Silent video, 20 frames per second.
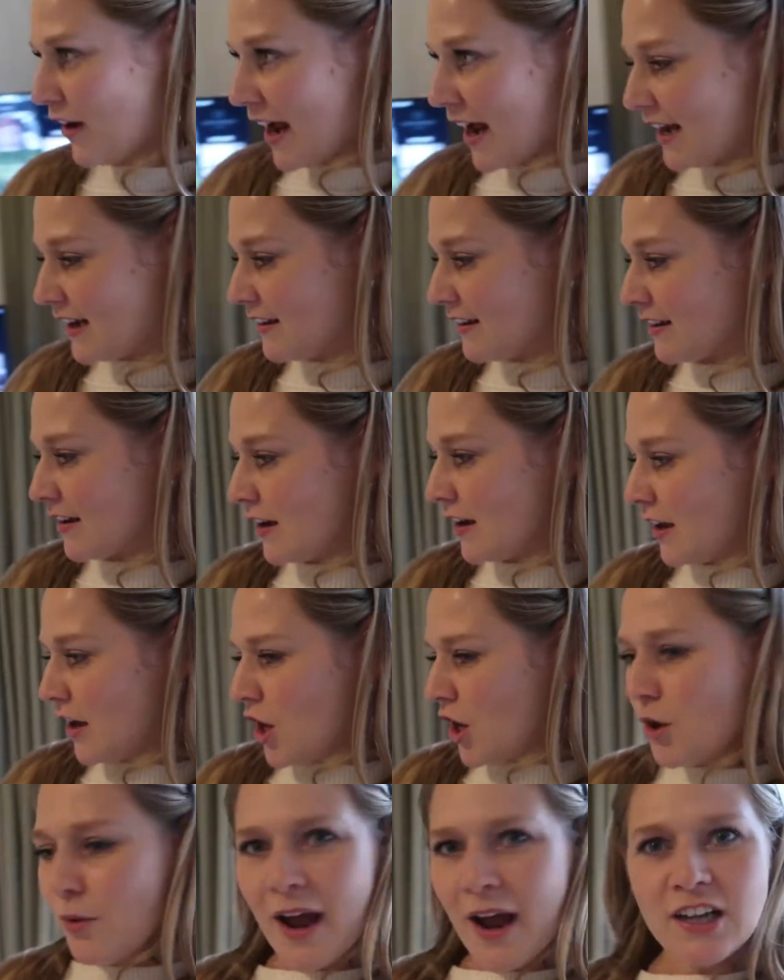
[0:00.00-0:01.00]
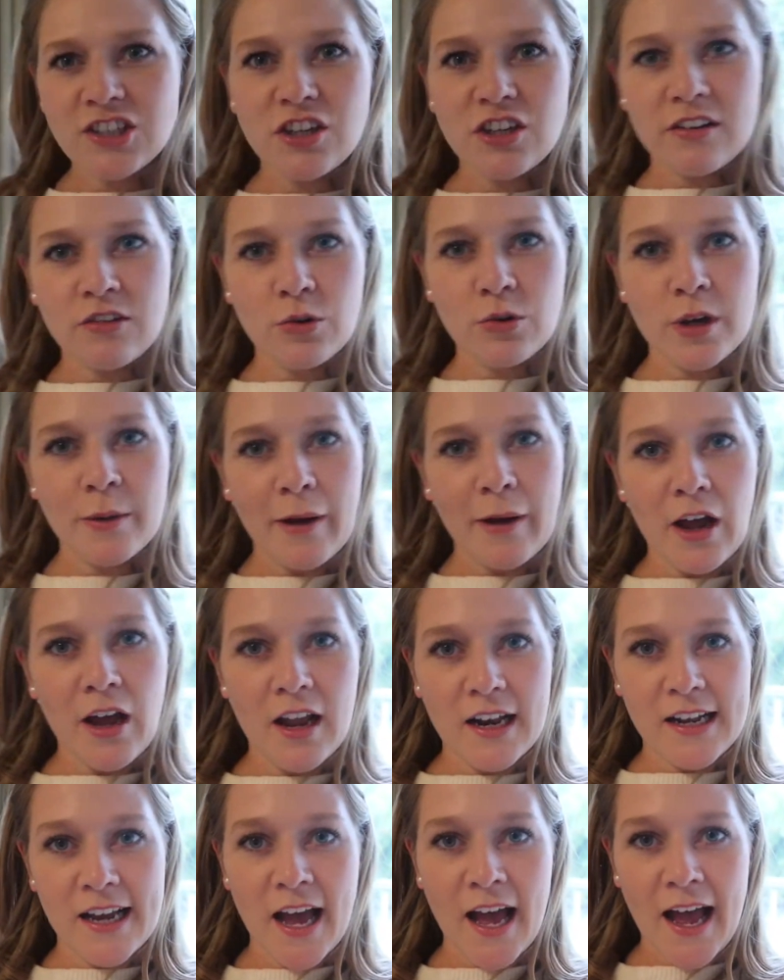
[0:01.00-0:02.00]
friends who actually I was talking about
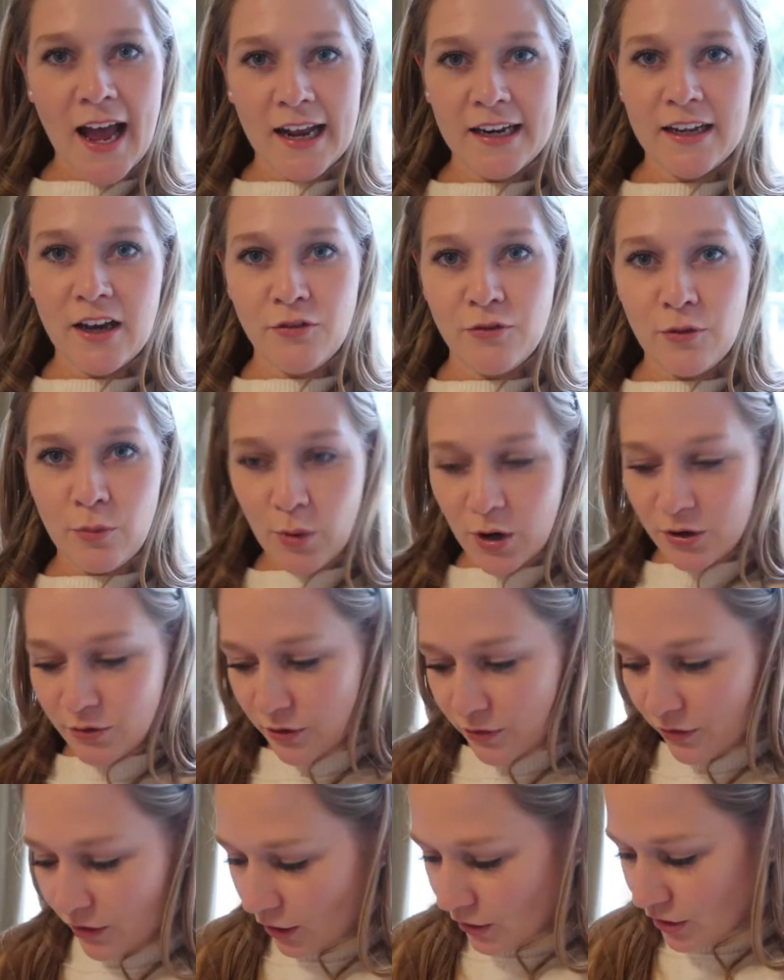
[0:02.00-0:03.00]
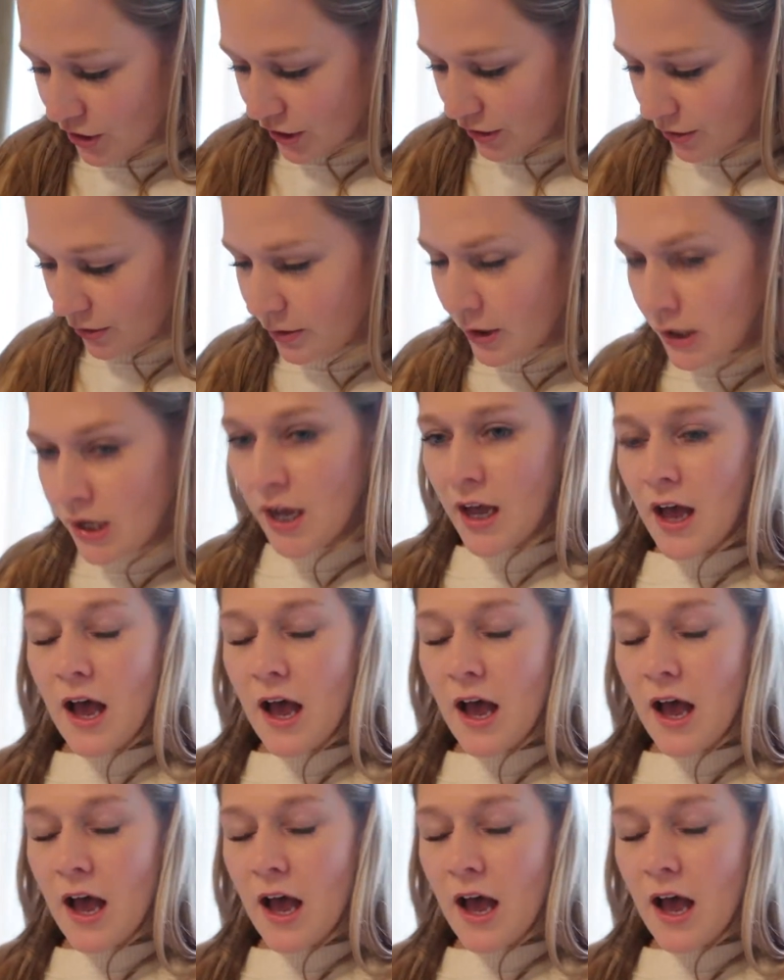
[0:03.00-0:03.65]
earlier, Anna from One Roof Social.